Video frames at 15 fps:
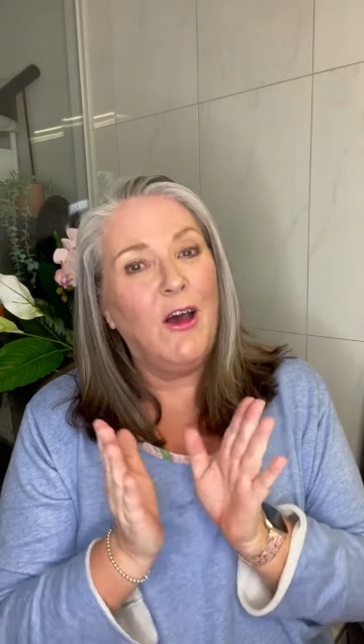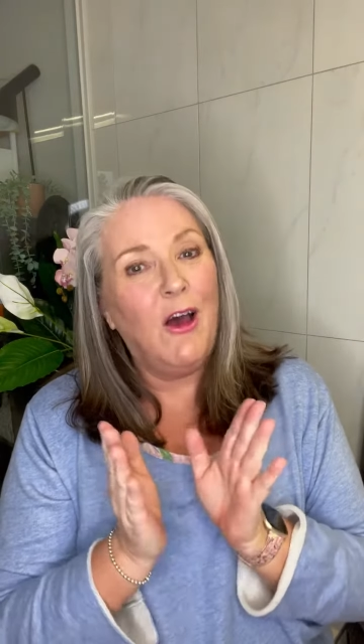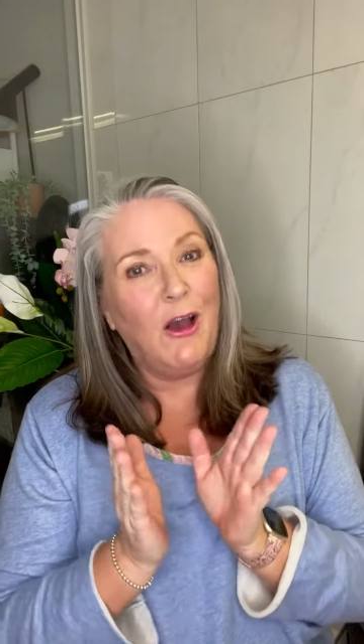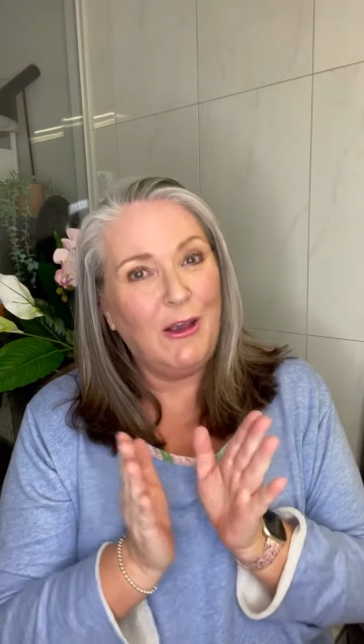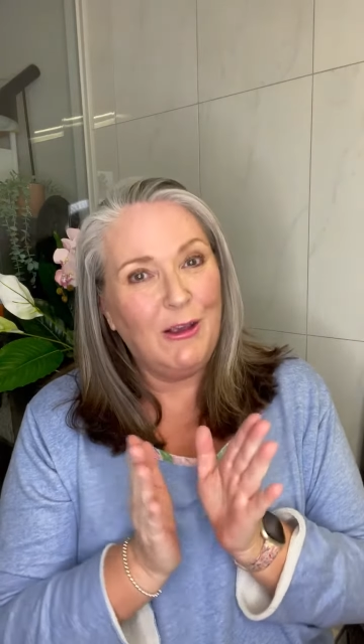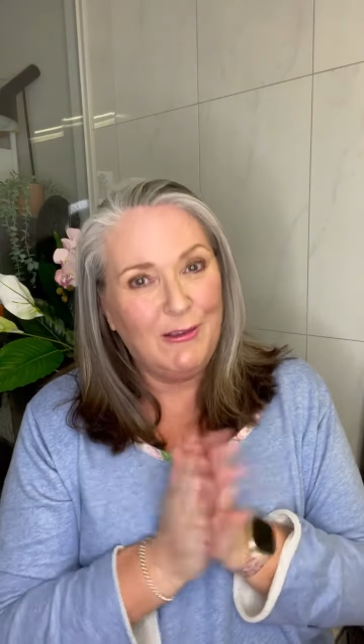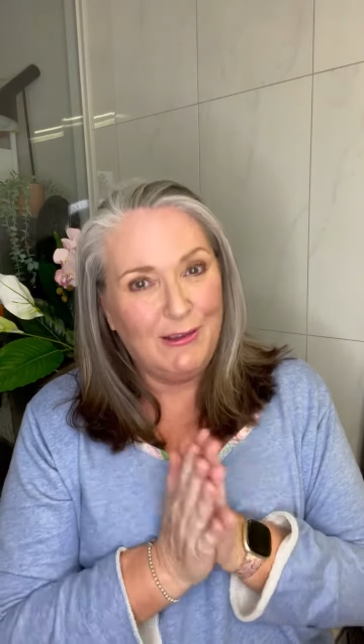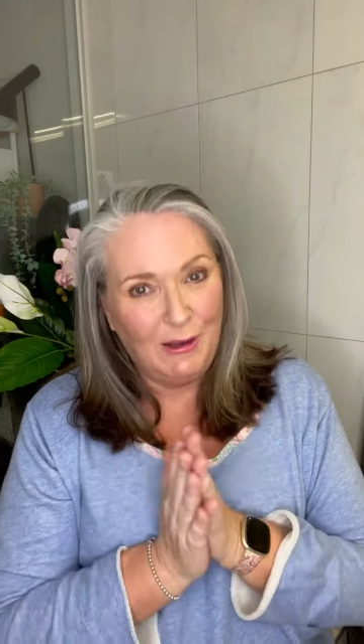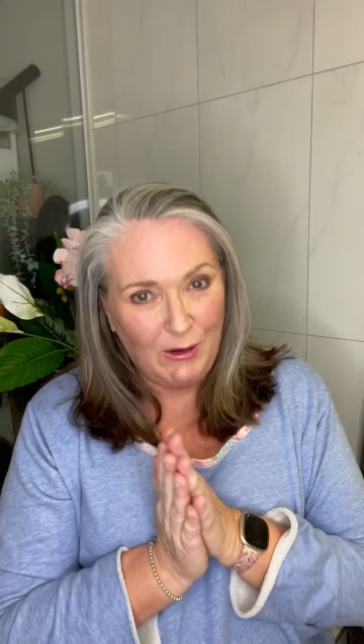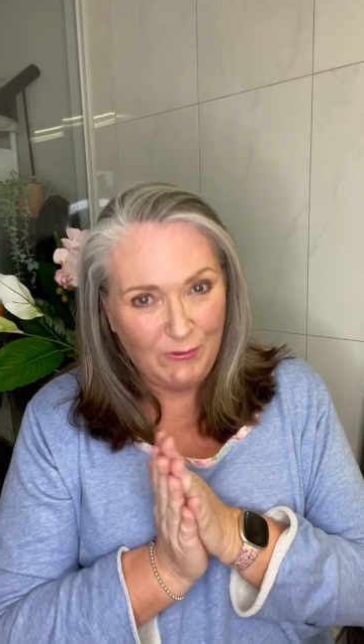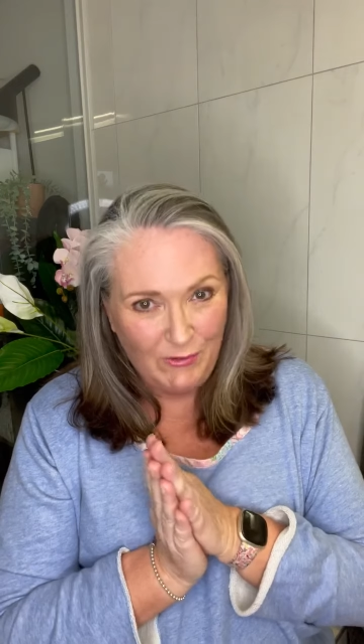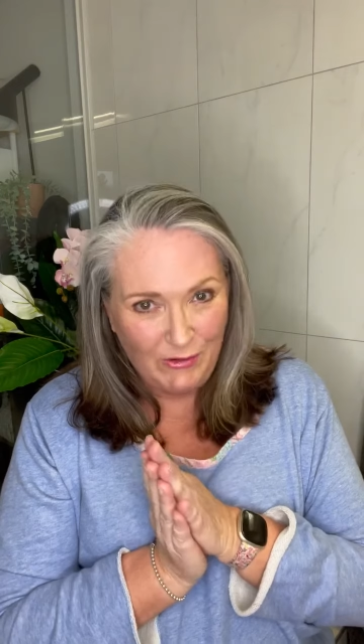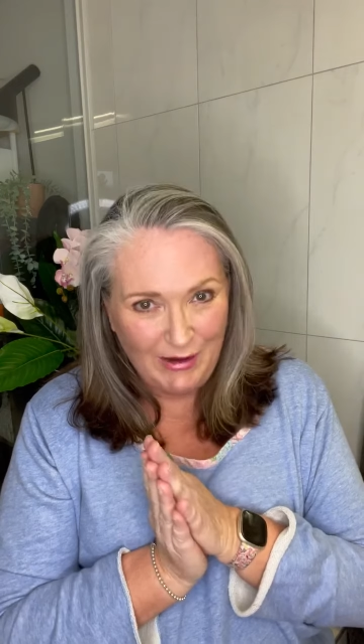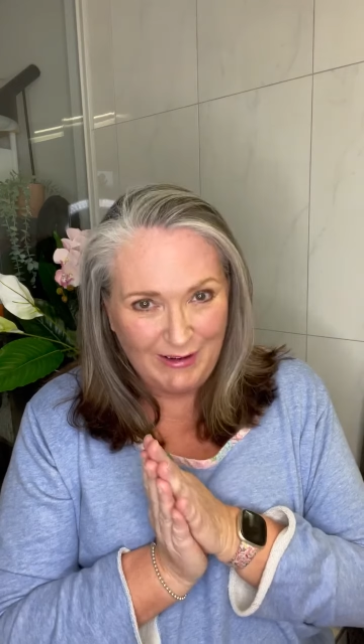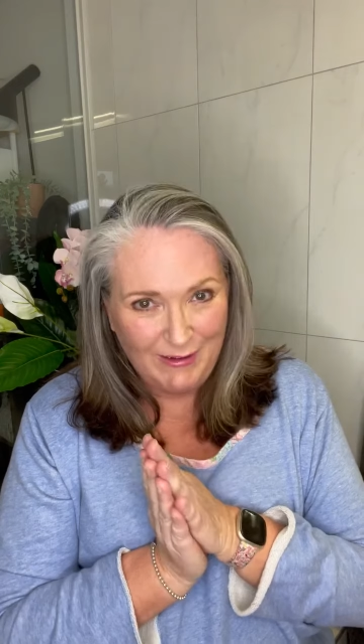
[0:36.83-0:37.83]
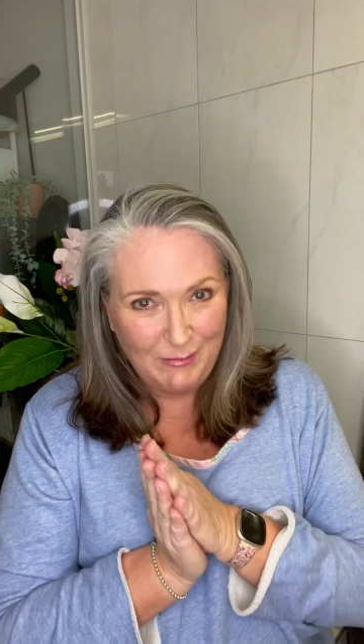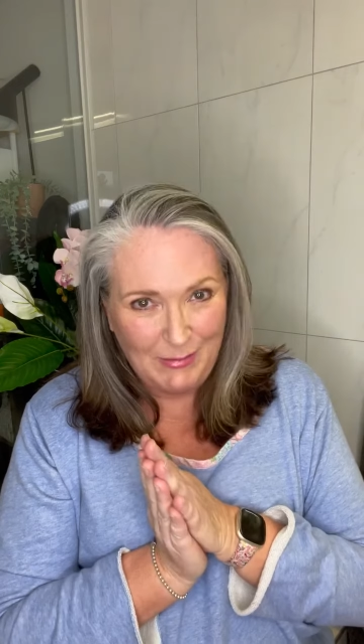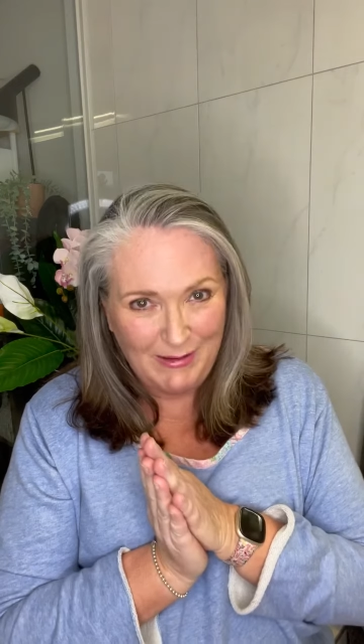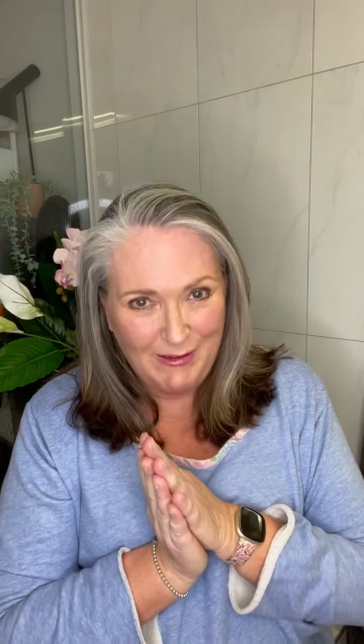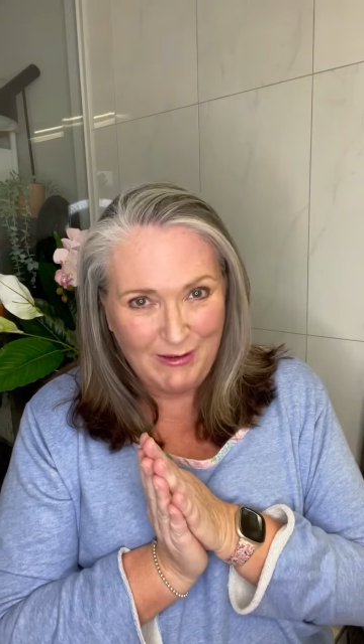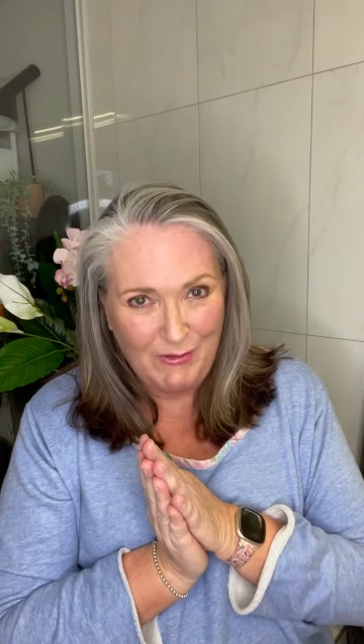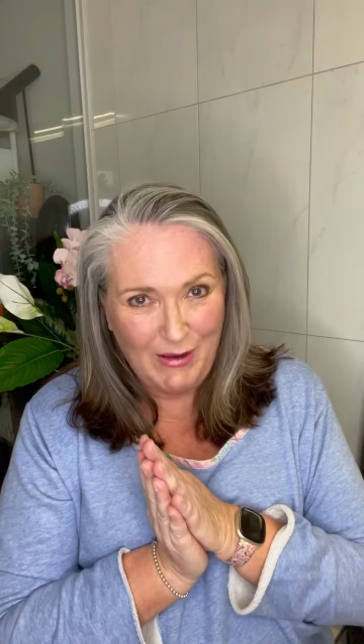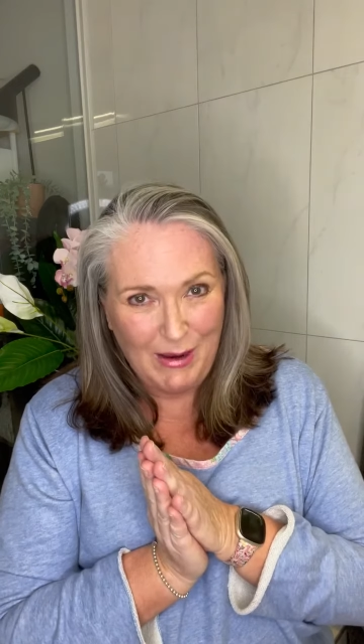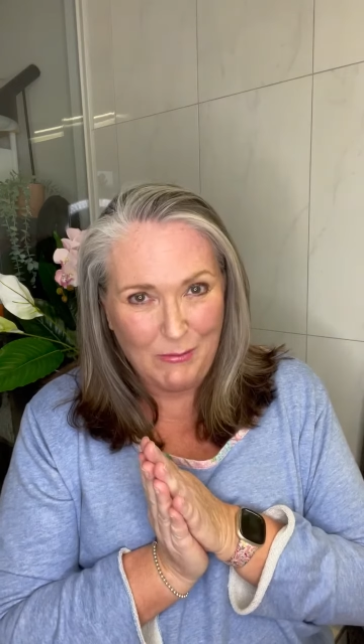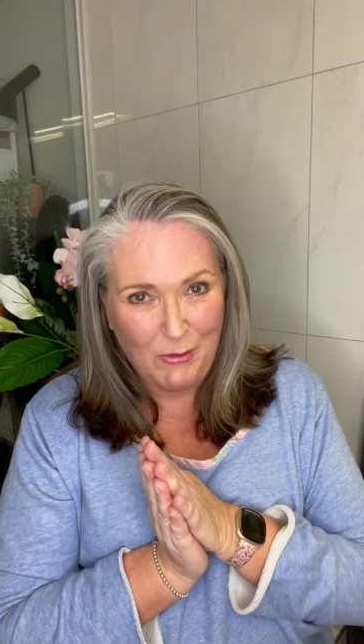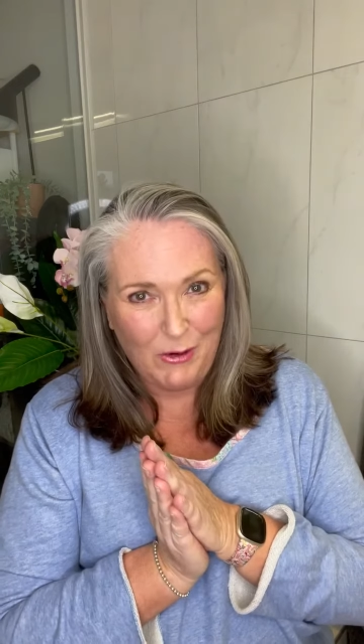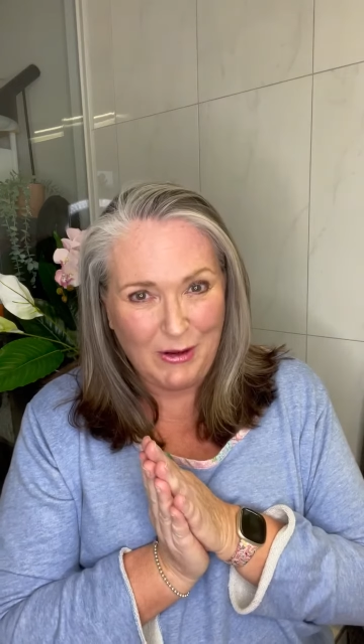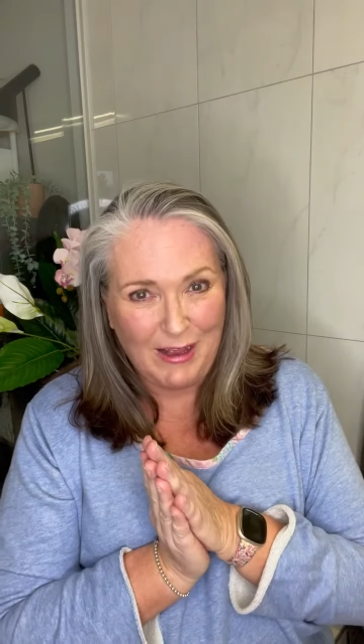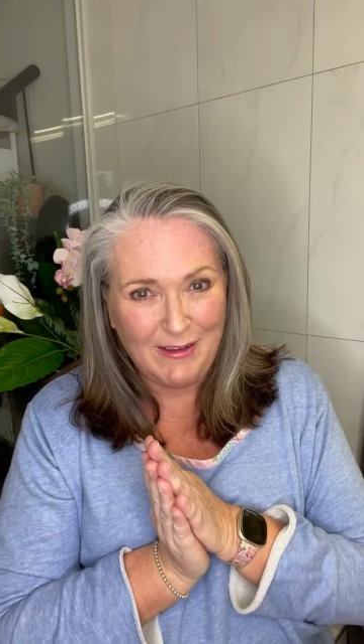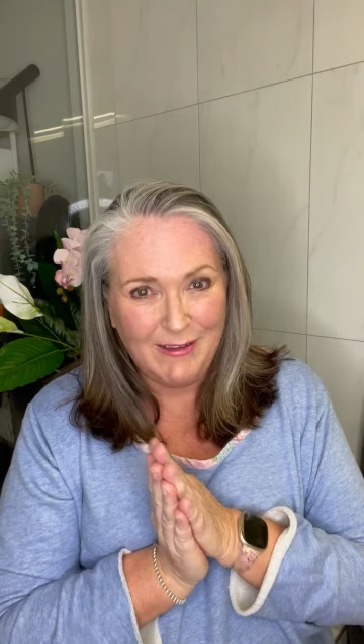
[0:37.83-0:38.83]
I use a lot of very expensive hair
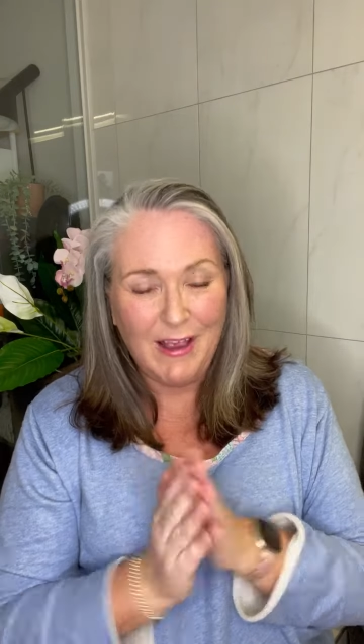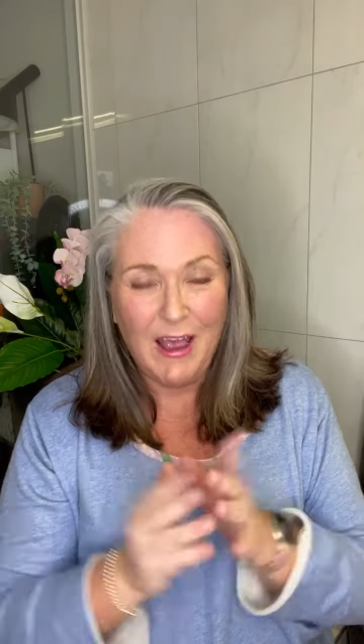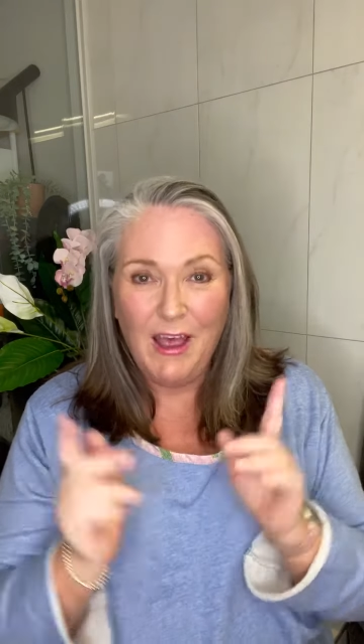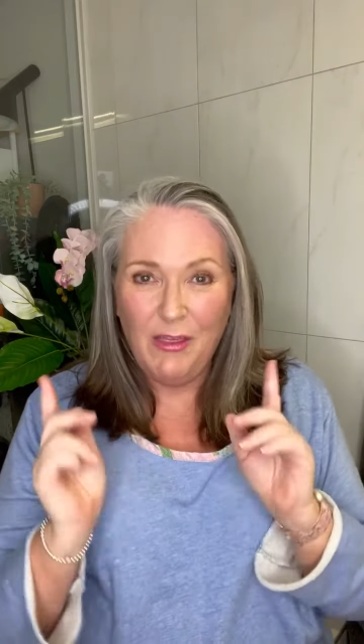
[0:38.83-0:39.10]
products.